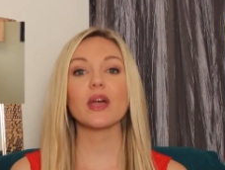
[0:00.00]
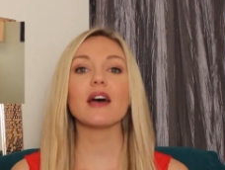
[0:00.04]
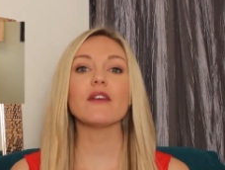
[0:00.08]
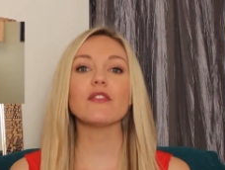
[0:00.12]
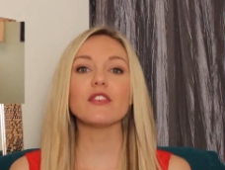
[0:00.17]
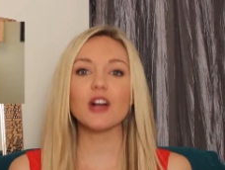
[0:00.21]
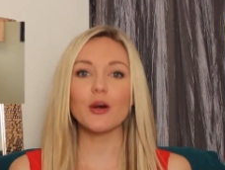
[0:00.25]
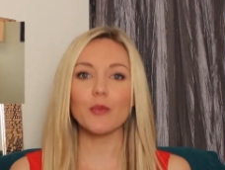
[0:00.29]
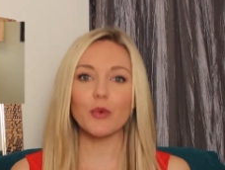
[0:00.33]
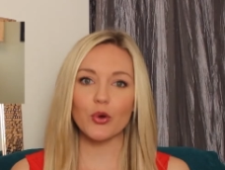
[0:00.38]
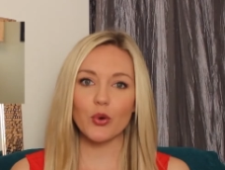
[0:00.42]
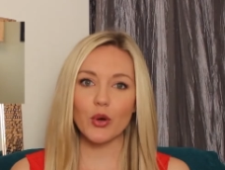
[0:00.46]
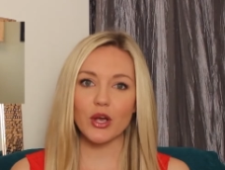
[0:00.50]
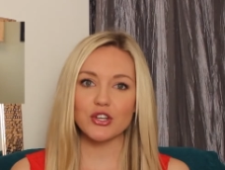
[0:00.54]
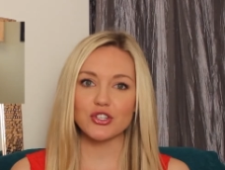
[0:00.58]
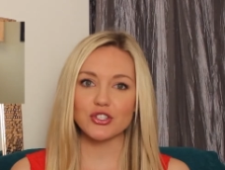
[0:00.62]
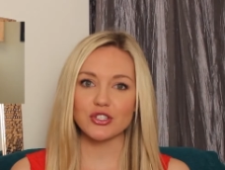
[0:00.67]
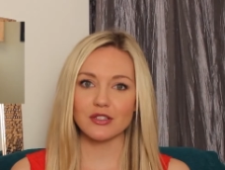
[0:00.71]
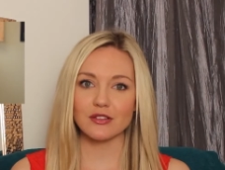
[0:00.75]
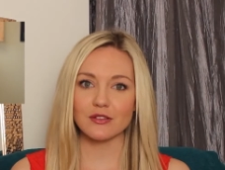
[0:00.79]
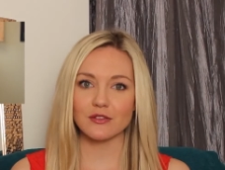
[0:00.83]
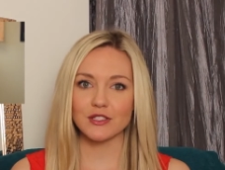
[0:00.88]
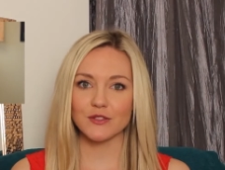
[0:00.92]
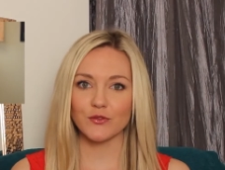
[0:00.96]
have a couple
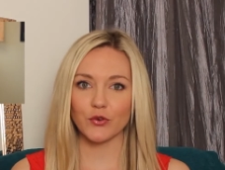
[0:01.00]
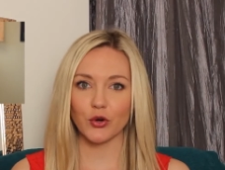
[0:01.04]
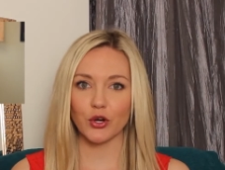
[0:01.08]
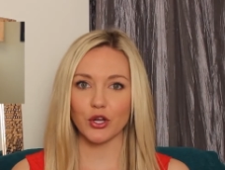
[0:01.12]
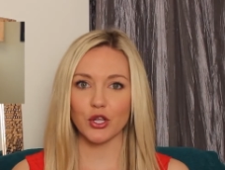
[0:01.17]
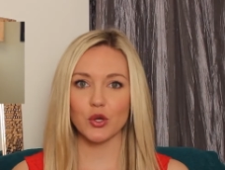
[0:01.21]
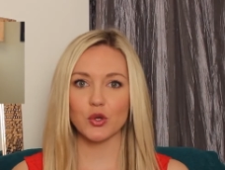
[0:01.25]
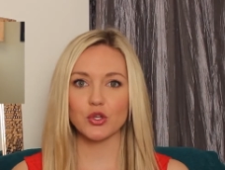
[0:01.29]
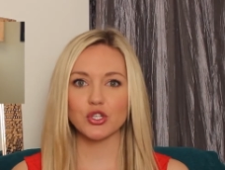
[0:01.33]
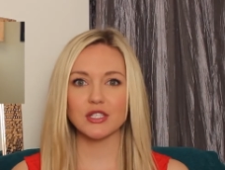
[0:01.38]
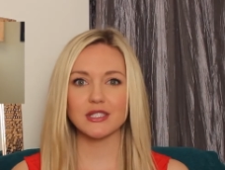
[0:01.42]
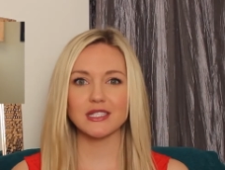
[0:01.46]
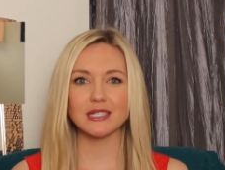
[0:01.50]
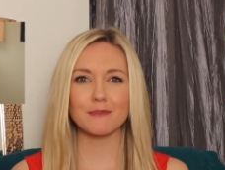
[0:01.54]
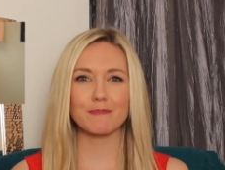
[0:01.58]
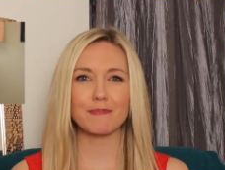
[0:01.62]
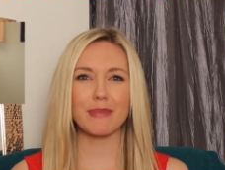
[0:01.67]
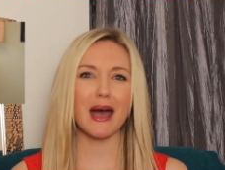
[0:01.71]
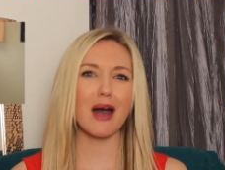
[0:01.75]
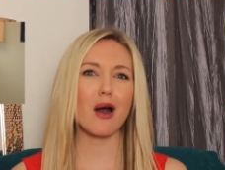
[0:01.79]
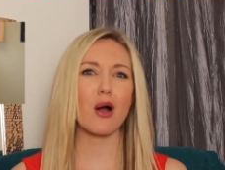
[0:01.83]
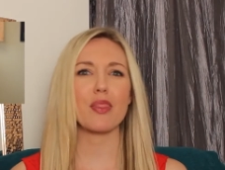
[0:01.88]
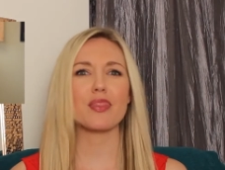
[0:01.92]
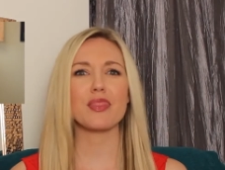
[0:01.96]
questions for you just
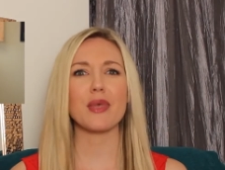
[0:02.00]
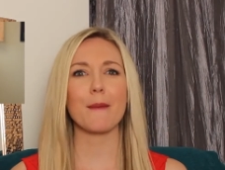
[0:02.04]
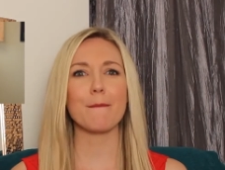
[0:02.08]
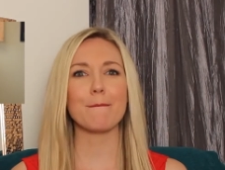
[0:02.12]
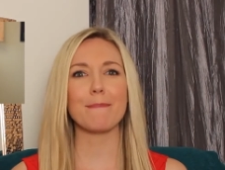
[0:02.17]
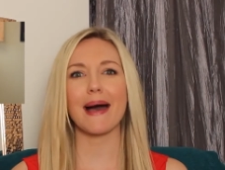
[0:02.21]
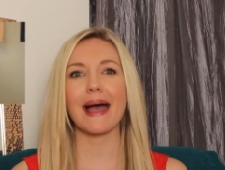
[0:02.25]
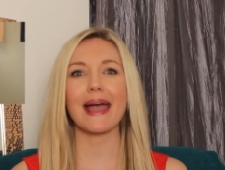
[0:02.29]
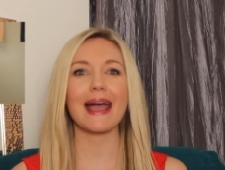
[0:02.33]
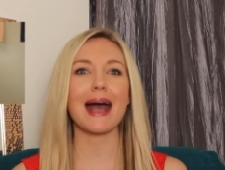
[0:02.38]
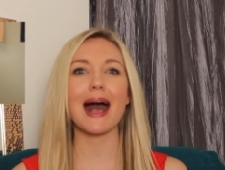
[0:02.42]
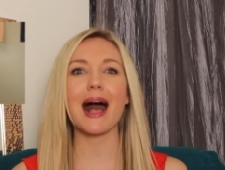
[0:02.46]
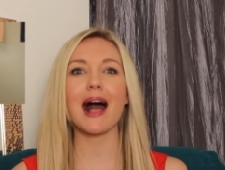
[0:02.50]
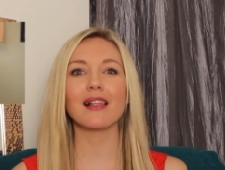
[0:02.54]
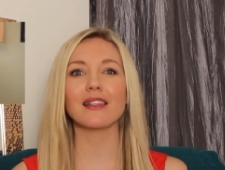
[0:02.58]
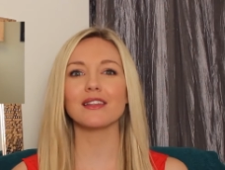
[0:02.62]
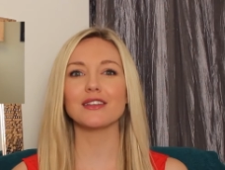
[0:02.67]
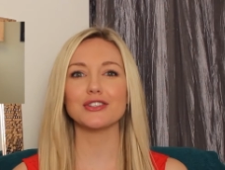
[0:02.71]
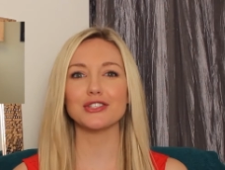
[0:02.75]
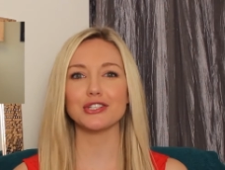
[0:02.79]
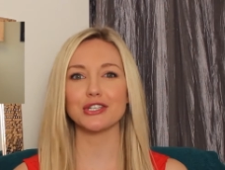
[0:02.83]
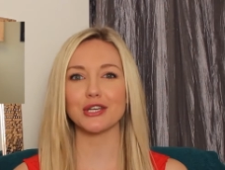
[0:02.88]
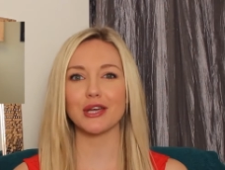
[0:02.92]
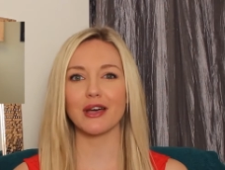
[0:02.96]
about the
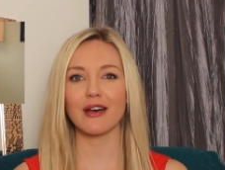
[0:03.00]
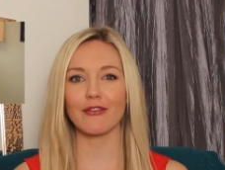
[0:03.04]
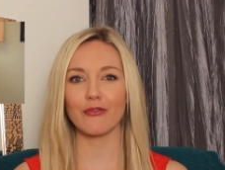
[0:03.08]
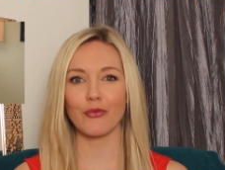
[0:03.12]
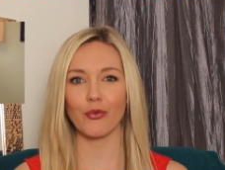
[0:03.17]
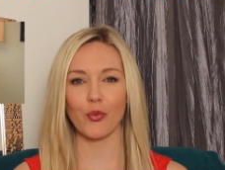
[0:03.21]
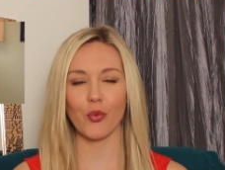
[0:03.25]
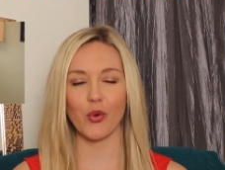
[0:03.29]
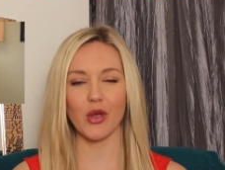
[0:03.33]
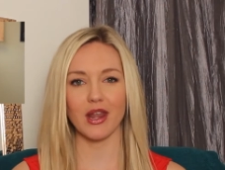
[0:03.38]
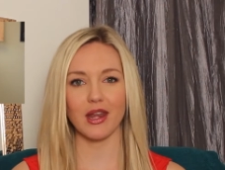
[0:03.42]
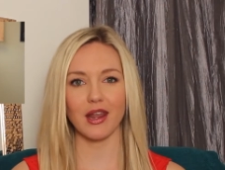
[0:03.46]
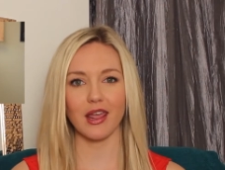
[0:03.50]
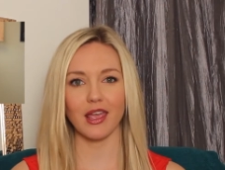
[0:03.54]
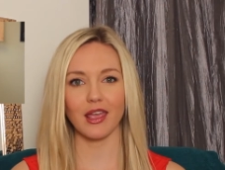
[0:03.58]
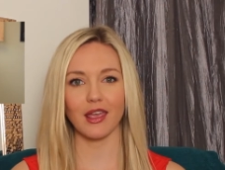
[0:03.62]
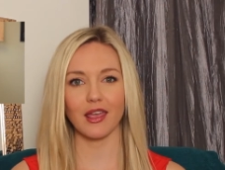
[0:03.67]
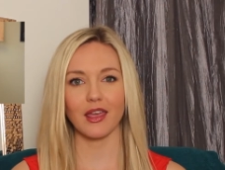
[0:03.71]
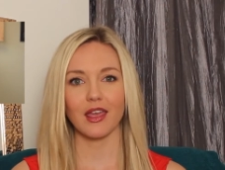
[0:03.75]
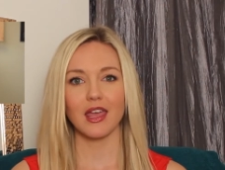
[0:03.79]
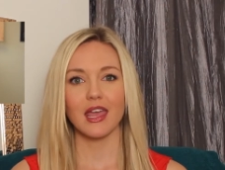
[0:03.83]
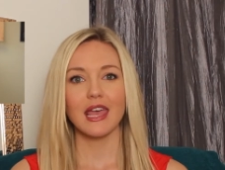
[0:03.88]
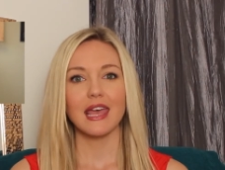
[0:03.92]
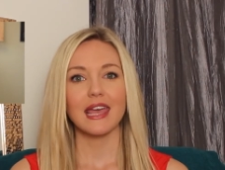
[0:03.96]
biology of winning.
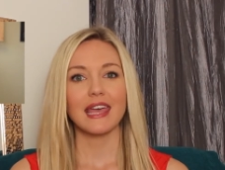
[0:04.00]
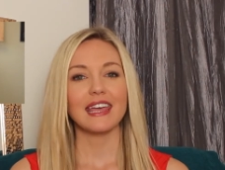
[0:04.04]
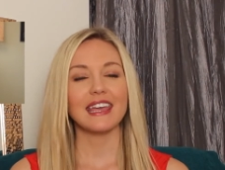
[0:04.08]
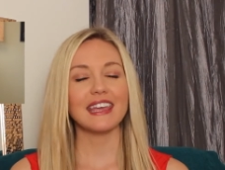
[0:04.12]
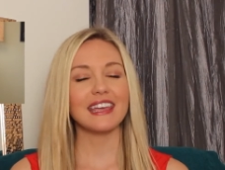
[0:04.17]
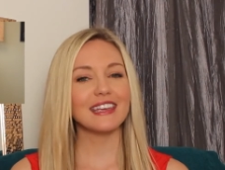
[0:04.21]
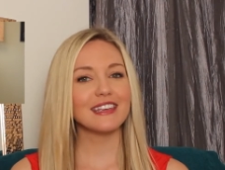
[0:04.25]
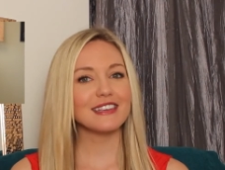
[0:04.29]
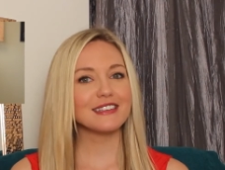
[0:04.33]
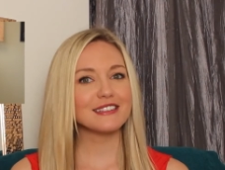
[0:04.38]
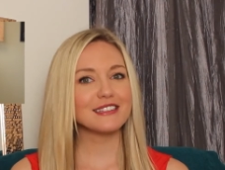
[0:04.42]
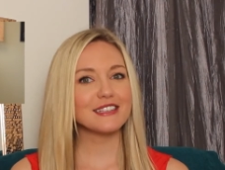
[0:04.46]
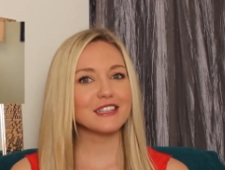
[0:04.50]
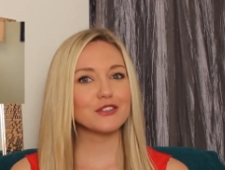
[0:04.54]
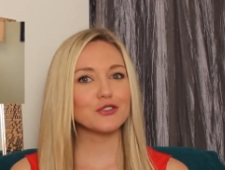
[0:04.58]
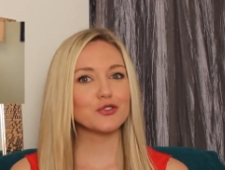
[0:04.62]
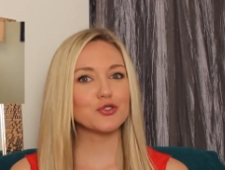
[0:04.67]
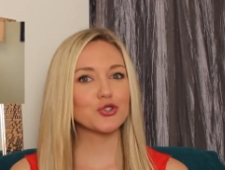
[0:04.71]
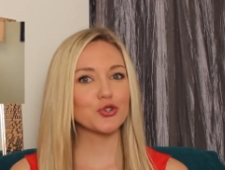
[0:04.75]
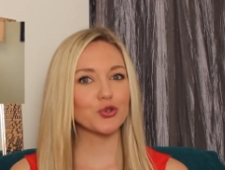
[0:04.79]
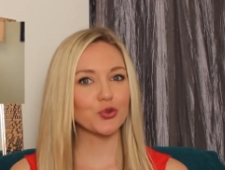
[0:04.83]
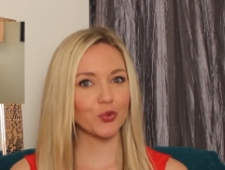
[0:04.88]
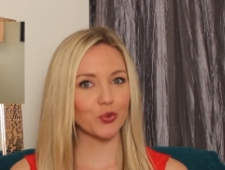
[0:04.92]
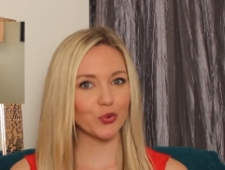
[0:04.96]
Is it
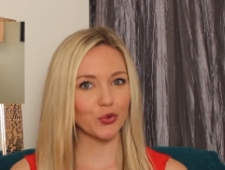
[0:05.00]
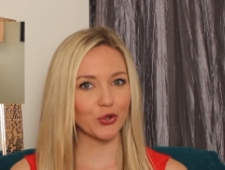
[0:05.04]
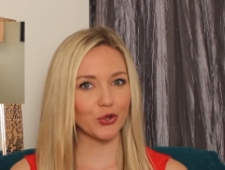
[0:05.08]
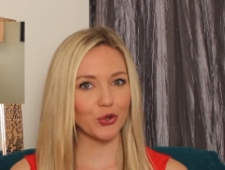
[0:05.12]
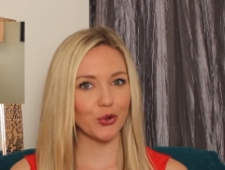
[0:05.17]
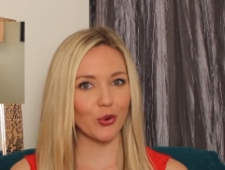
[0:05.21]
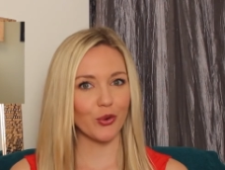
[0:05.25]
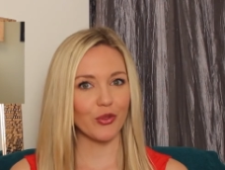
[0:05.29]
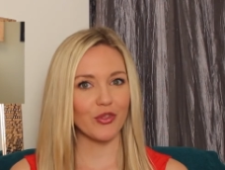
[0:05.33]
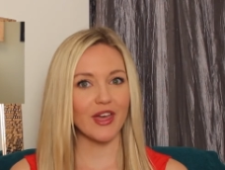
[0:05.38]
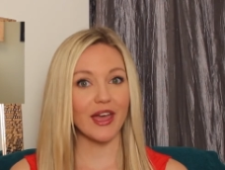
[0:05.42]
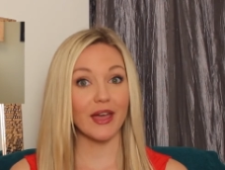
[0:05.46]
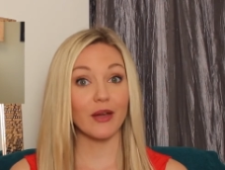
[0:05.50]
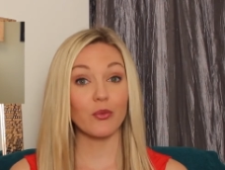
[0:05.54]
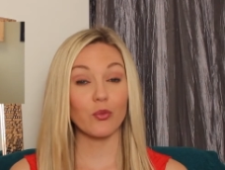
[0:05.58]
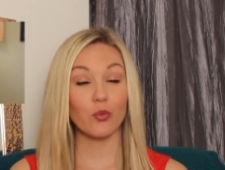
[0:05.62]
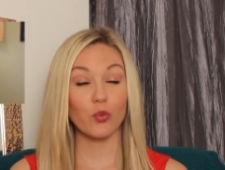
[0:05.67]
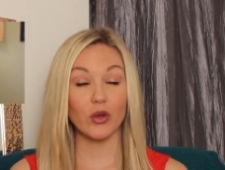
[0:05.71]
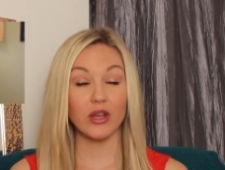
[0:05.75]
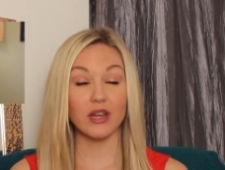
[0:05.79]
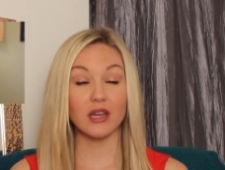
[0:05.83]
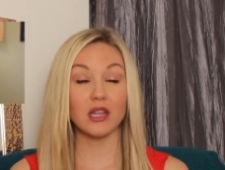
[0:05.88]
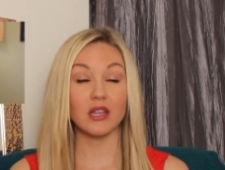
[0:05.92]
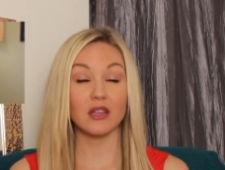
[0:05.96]
true that
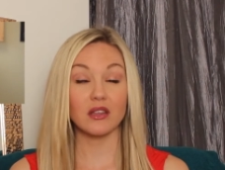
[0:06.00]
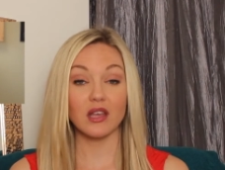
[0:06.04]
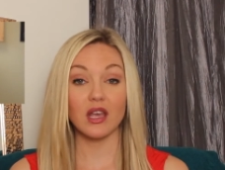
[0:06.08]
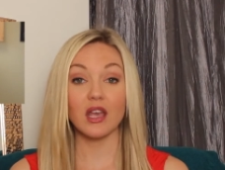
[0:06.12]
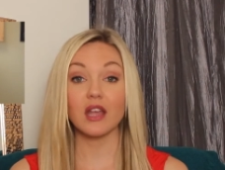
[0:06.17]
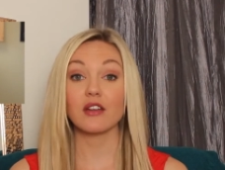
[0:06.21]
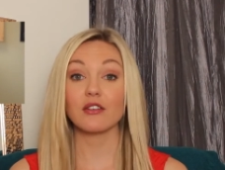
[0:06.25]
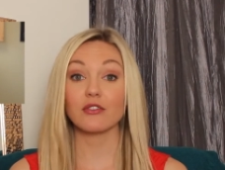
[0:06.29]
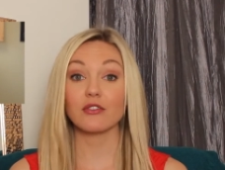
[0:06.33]
winning can